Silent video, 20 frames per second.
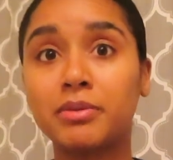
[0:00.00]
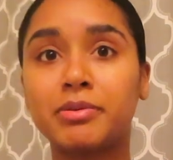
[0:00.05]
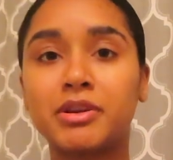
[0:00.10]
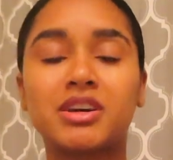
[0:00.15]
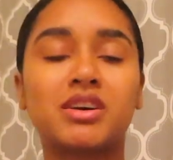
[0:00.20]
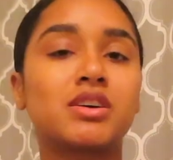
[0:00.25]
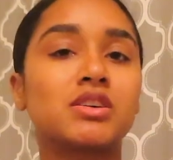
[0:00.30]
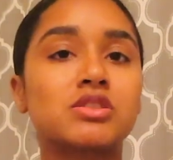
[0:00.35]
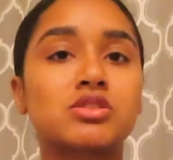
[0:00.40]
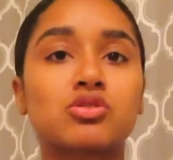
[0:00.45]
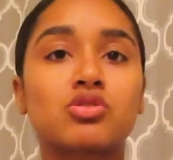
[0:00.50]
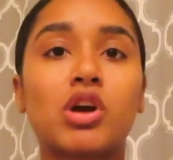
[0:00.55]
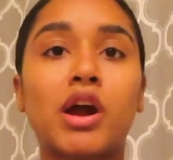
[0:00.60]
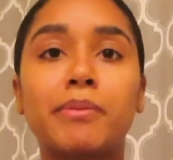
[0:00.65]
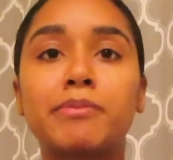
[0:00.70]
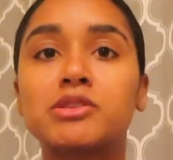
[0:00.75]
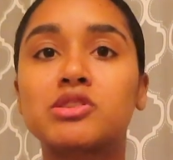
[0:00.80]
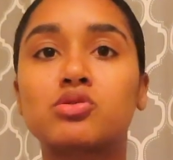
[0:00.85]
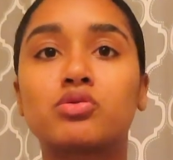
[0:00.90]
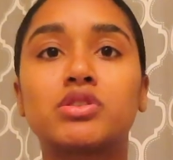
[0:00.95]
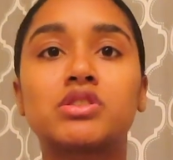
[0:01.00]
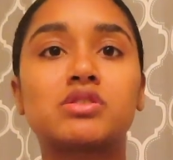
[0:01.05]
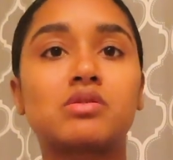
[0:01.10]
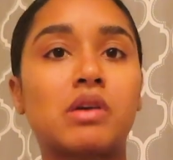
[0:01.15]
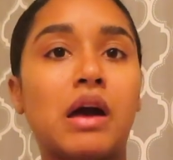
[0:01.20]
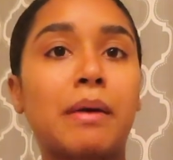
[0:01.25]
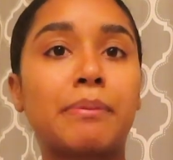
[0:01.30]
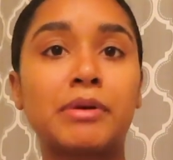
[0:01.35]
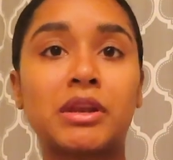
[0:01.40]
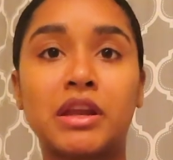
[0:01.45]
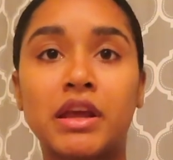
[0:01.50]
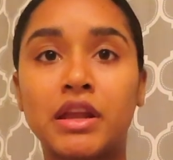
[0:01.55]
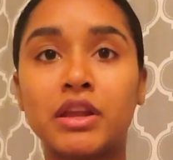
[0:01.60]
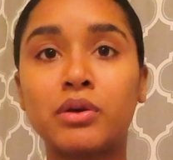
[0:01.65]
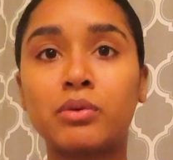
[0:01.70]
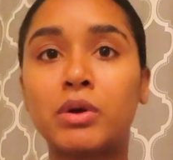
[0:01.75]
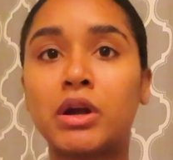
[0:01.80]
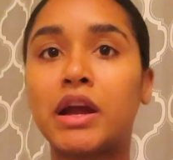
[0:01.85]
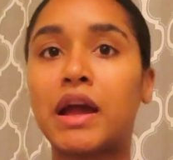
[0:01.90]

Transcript: because crime is going to happen anywhere.